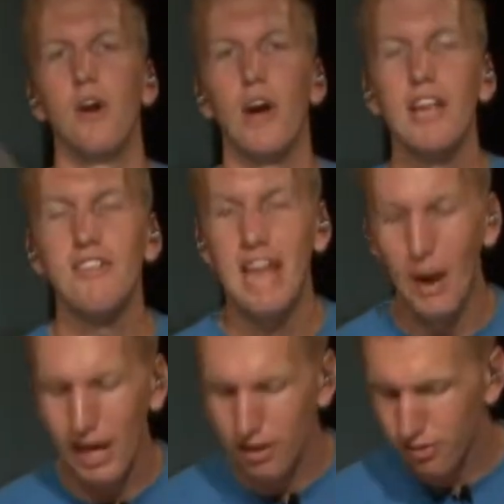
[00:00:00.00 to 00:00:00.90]
Okay, so
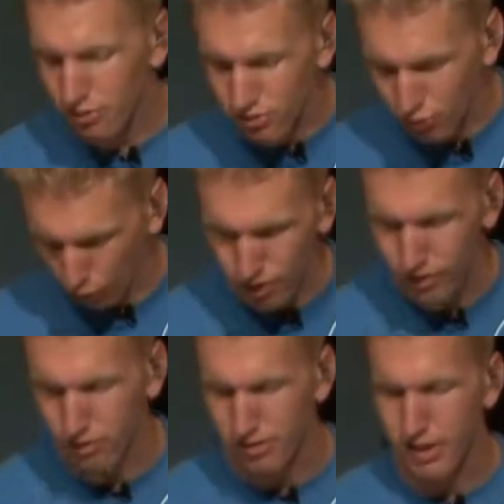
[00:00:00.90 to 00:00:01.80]
now I got those quarter
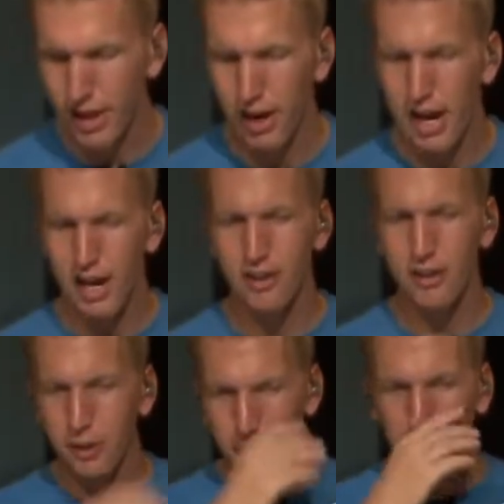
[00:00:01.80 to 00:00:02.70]
notes in there, and
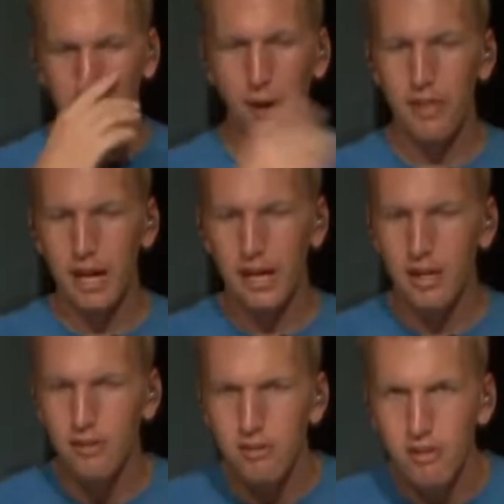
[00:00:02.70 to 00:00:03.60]
you can hear how that
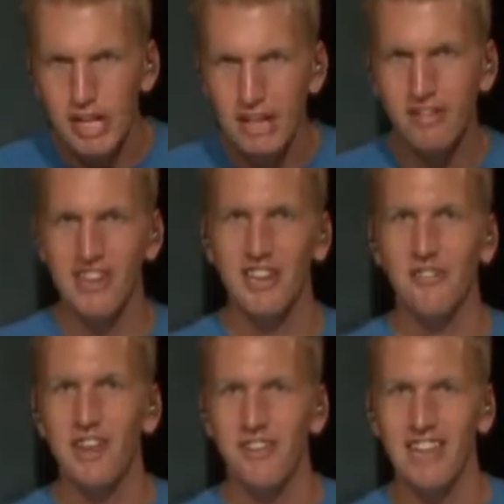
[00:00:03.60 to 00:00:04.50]
kind of just lays a
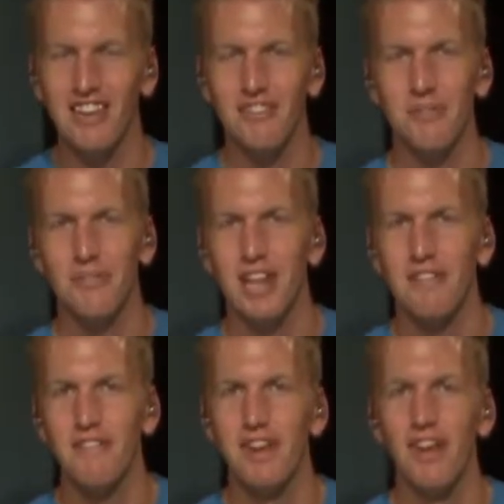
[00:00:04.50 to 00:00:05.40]
nice foundation for
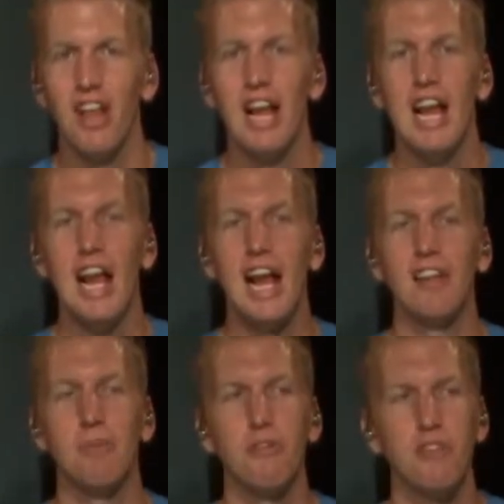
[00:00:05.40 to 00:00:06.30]
that fill.
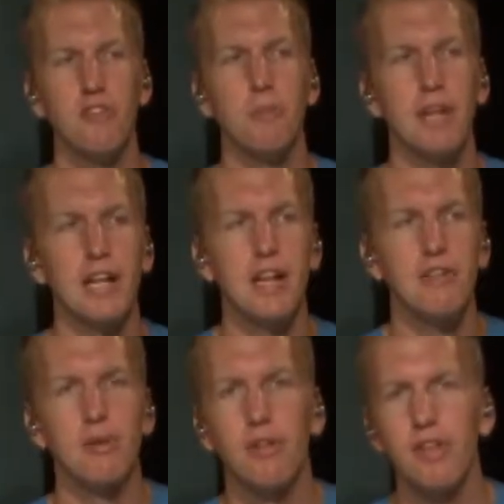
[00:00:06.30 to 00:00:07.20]
And especially if you're playing
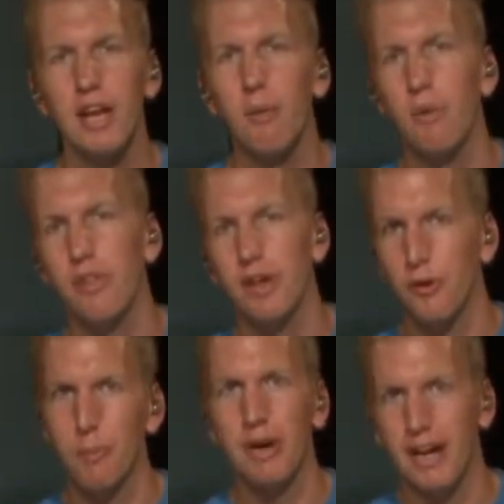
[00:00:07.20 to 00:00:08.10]
that sort of thing with a
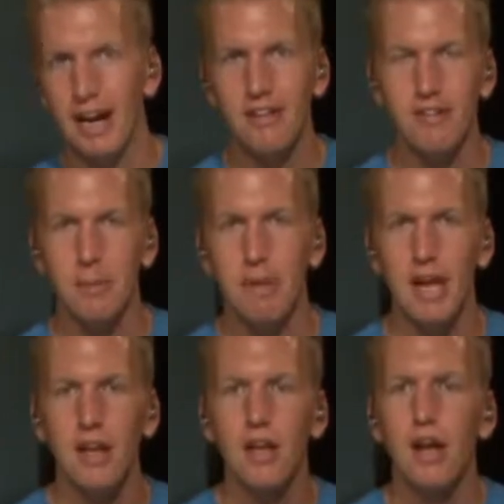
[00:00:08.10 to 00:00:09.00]
group of guys in a
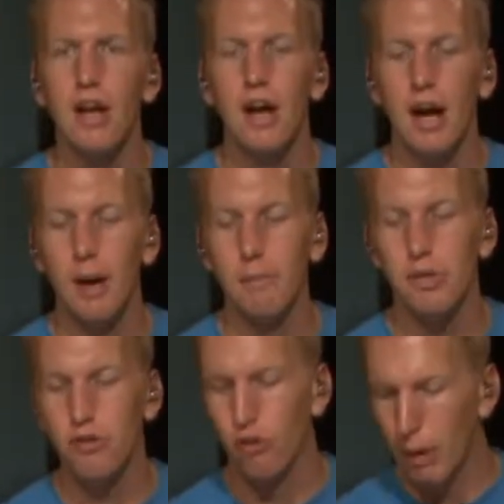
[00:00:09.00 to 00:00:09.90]
band,
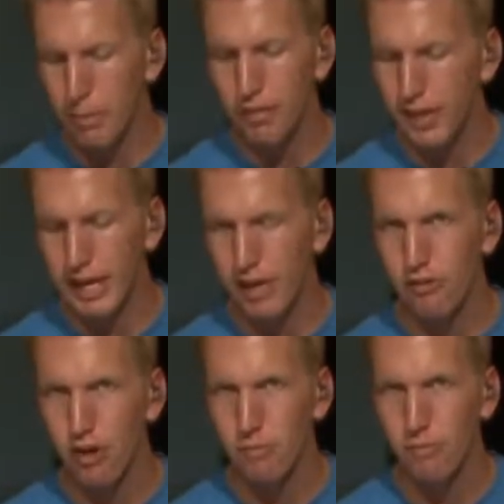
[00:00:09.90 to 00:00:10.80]
to drop out the kick
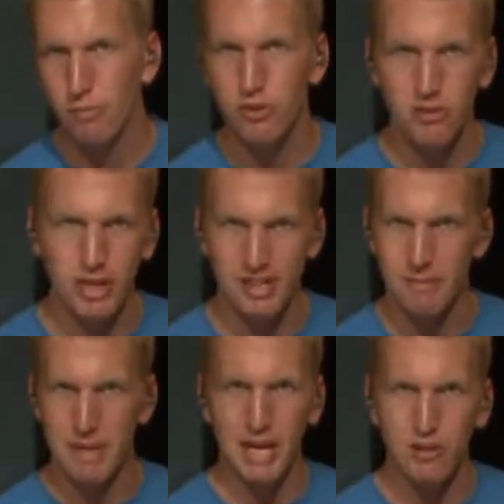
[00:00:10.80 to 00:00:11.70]
drum, which is like the
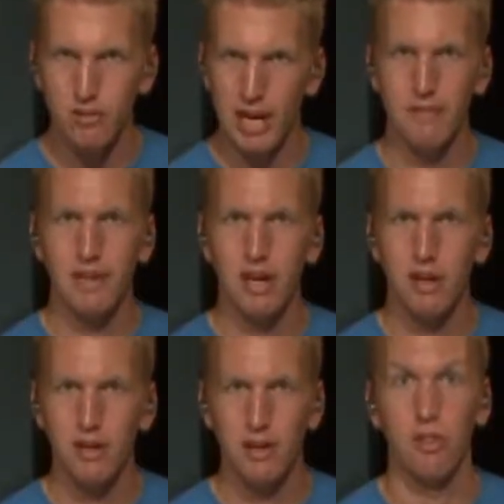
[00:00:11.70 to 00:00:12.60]
main driving,
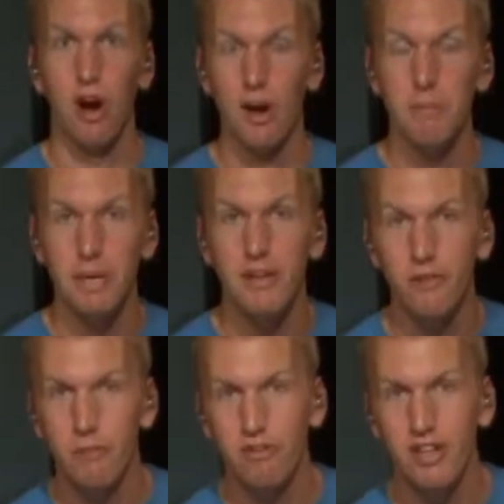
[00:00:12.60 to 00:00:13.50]
the heartbeat of
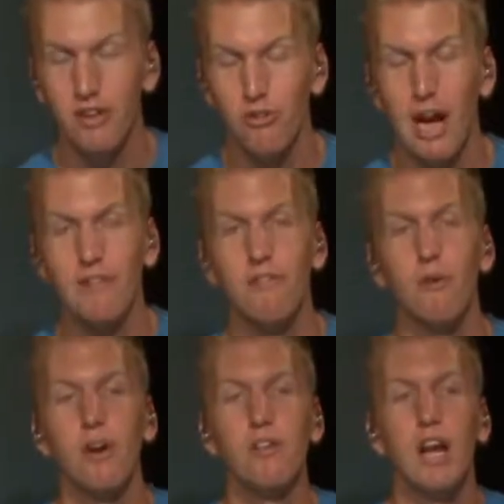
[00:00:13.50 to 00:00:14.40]
the music, the driving
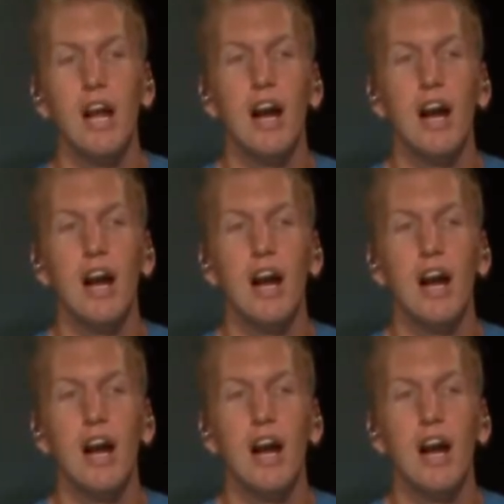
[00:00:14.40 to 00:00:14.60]
force,